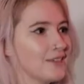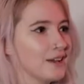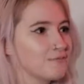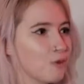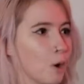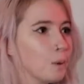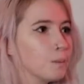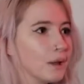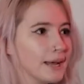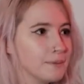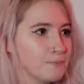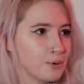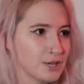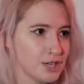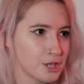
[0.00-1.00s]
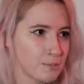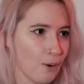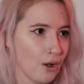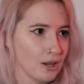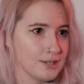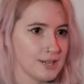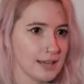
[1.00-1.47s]
They role-played British
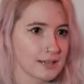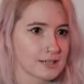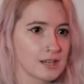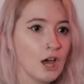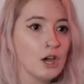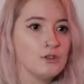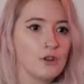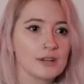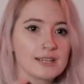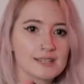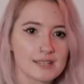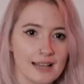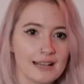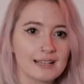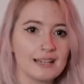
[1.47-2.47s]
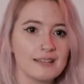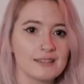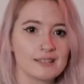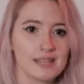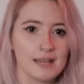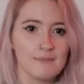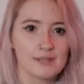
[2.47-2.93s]
politics. Not exactly
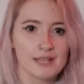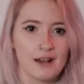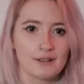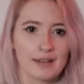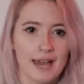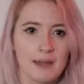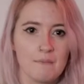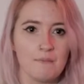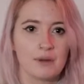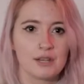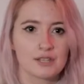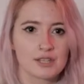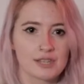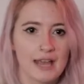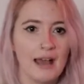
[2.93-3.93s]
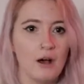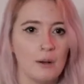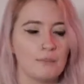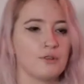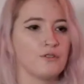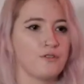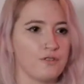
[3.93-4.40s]
the same as our game, but it set
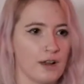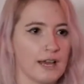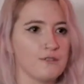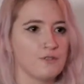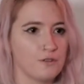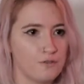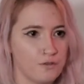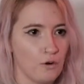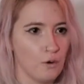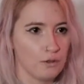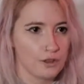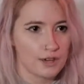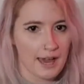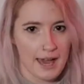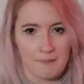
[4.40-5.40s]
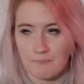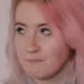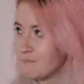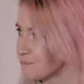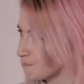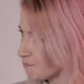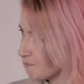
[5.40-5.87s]
up the flavour for the game.
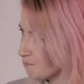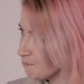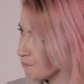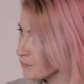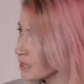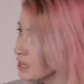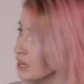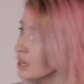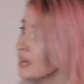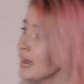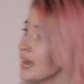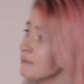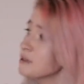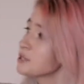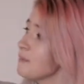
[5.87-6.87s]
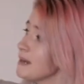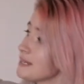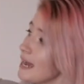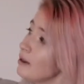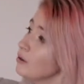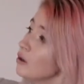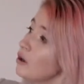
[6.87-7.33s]

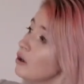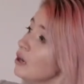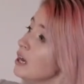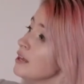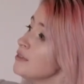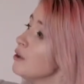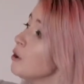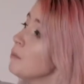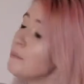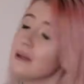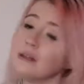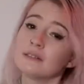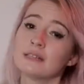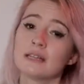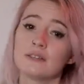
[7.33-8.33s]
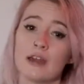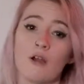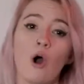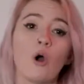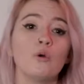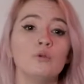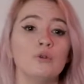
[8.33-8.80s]
Hypnospace Outlaw, they're all building
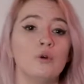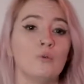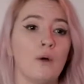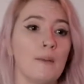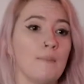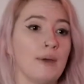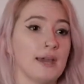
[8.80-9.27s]
their own web